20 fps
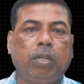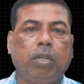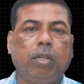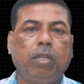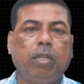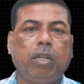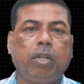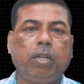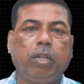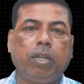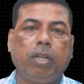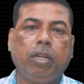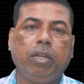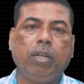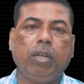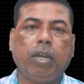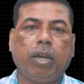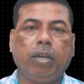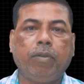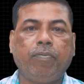in the
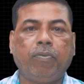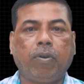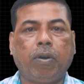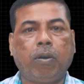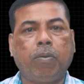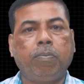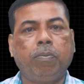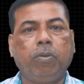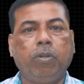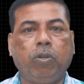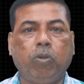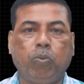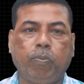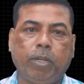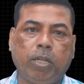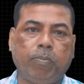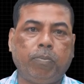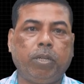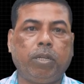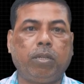daily life of
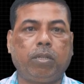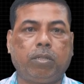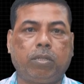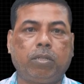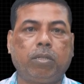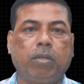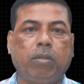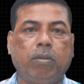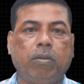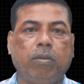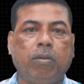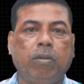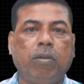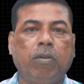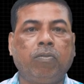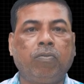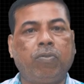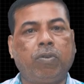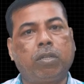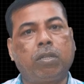human beings.
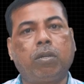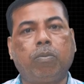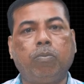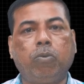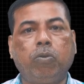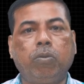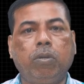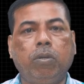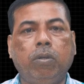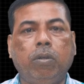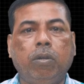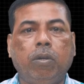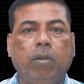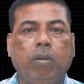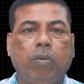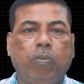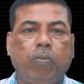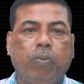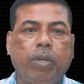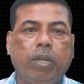Furthermore,
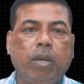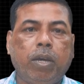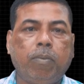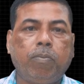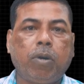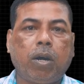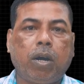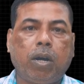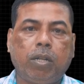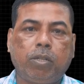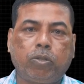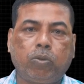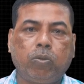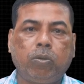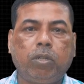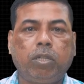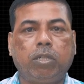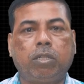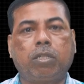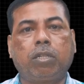we have
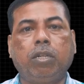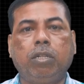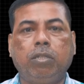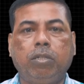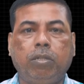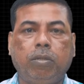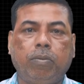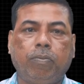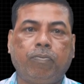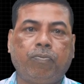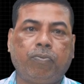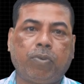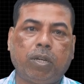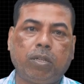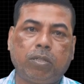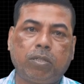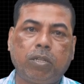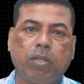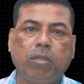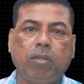also discussed
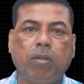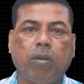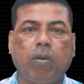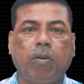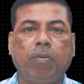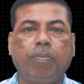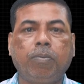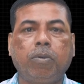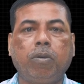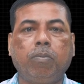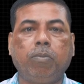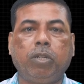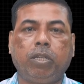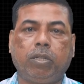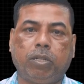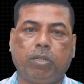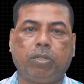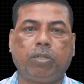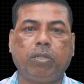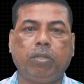function of
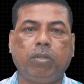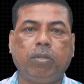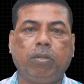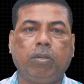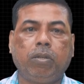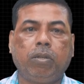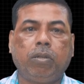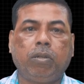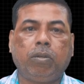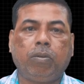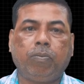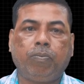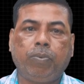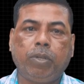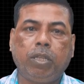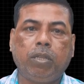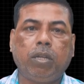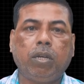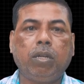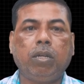communication
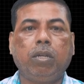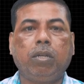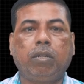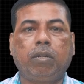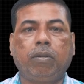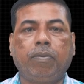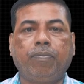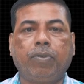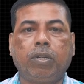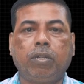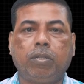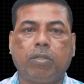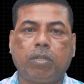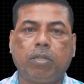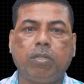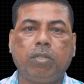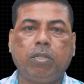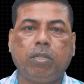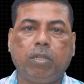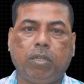with the
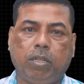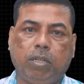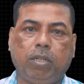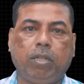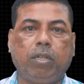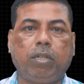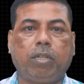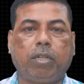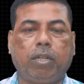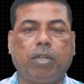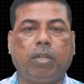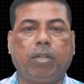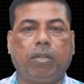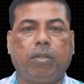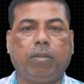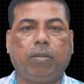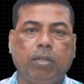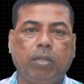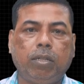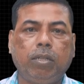references in detail.
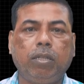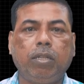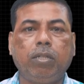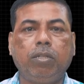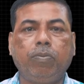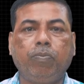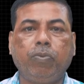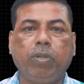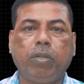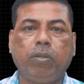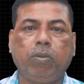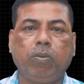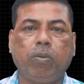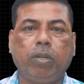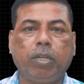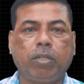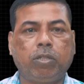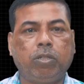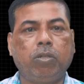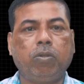In this video
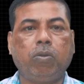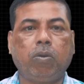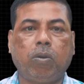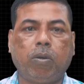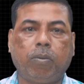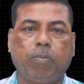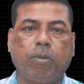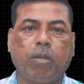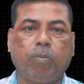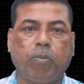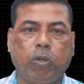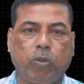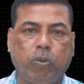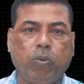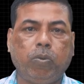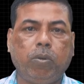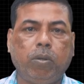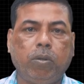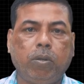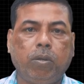lecture of the
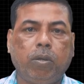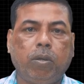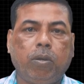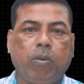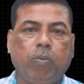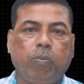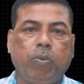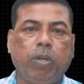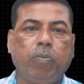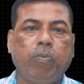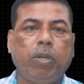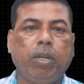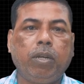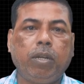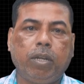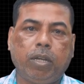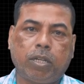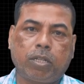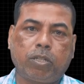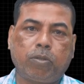module, we will
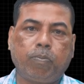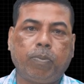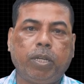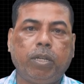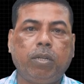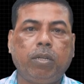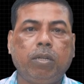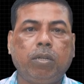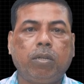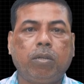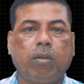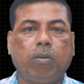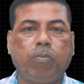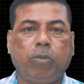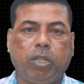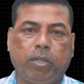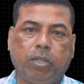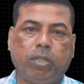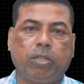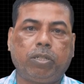explain
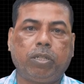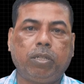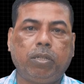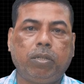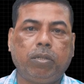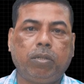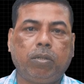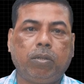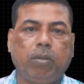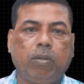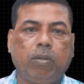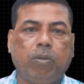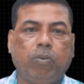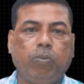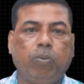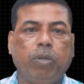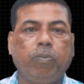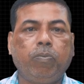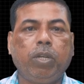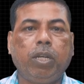communication.
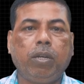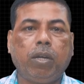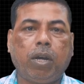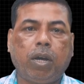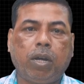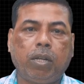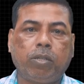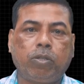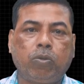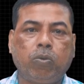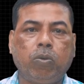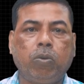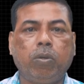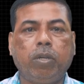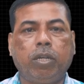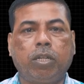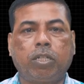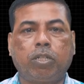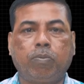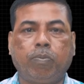We will
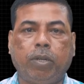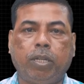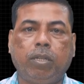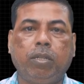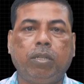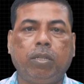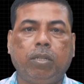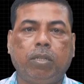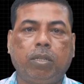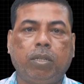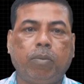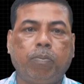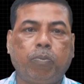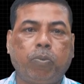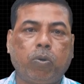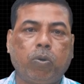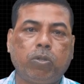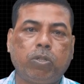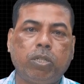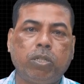also explain the
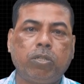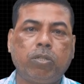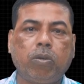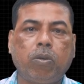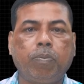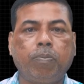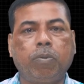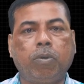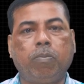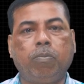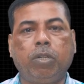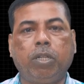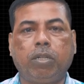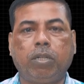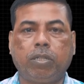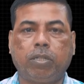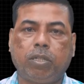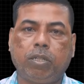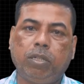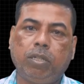process of
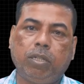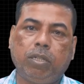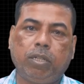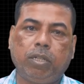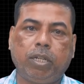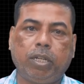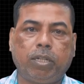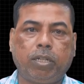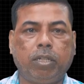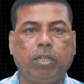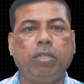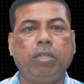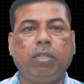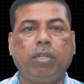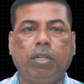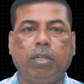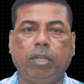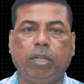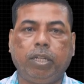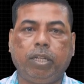communication, that is
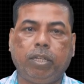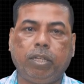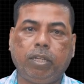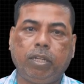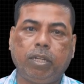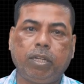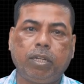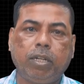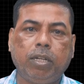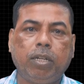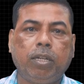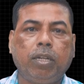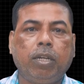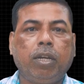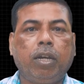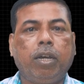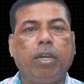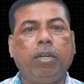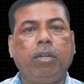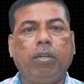linear
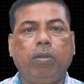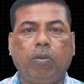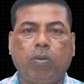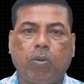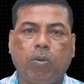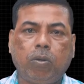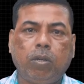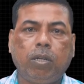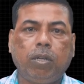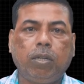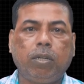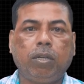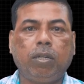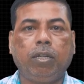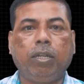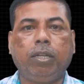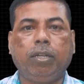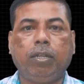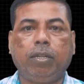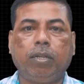and
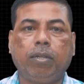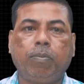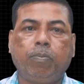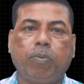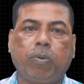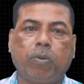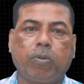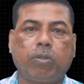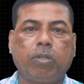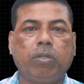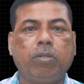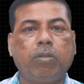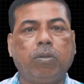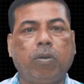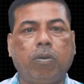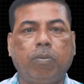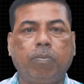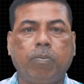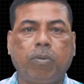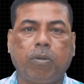non-linear process
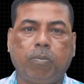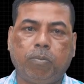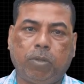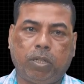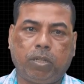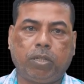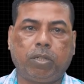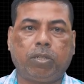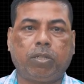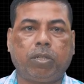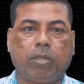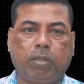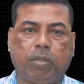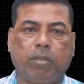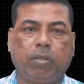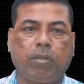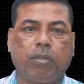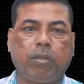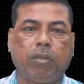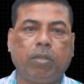of communication.
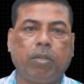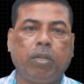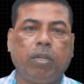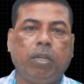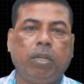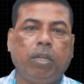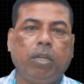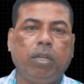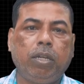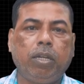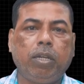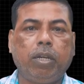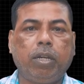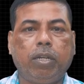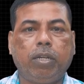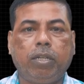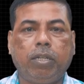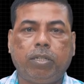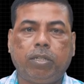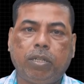In
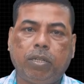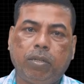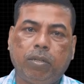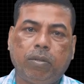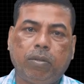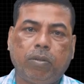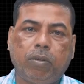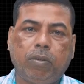addition,